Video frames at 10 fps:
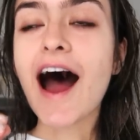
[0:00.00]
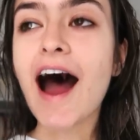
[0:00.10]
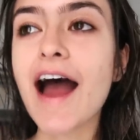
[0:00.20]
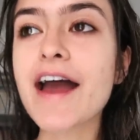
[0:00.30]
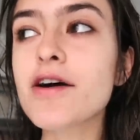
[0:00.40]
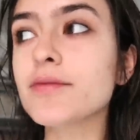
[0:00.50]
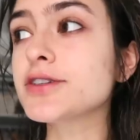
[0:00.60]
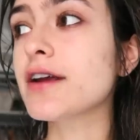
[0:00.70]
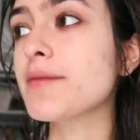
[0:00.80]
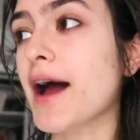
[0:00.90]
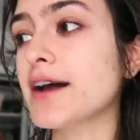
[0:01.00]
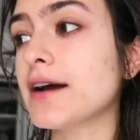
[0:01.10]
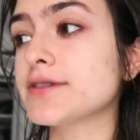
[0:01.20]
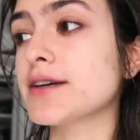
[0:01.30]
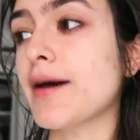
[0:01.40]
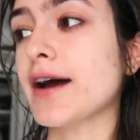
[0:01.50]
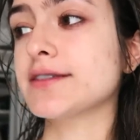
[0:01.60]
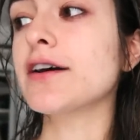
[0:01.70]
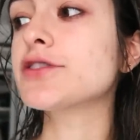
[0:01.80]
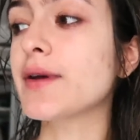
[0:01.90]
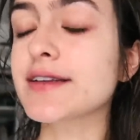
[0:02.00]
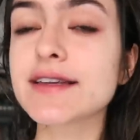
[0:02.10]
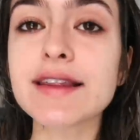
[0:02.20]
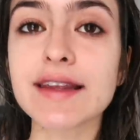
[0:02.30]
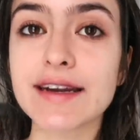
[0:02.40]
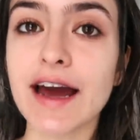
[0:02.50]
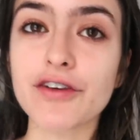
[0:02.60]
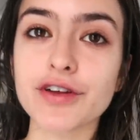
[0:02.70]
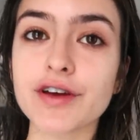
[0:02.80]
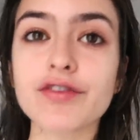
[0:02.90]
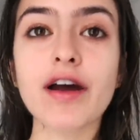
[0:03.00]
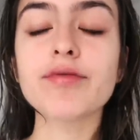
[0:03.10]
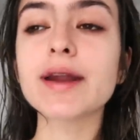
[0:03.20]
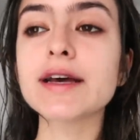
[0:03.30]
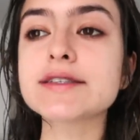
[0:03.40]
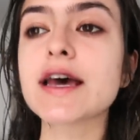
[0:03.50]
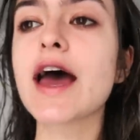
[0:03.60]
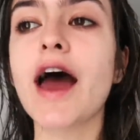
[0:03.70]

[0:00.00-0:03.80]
I almost thought I, I was gonna pass out so I had to like lay down for like five minutes